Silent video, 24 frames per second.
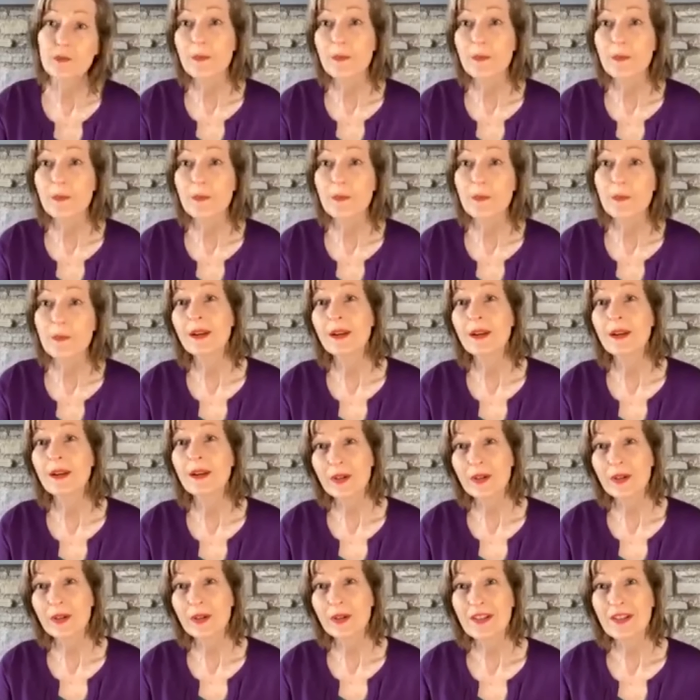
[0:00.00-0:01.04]
The
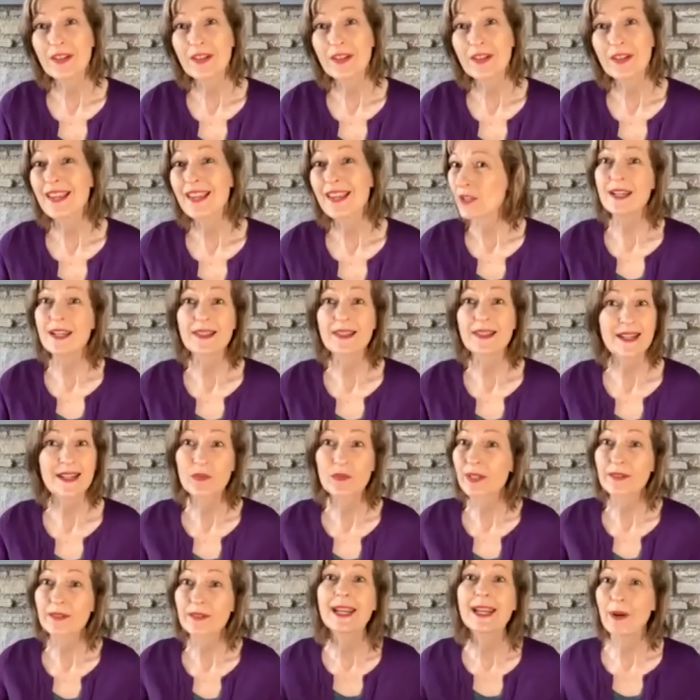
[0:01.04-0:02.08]
PTSD is really
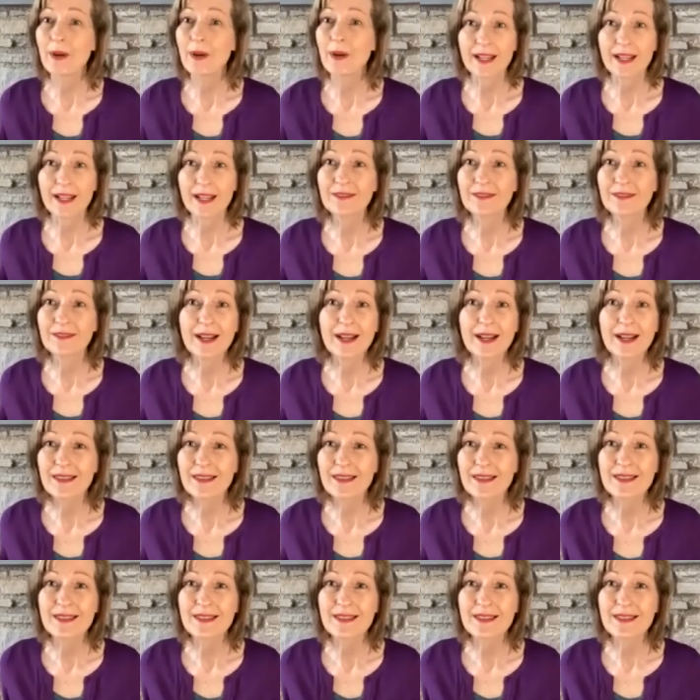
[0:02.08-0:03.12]
anybody, right? This.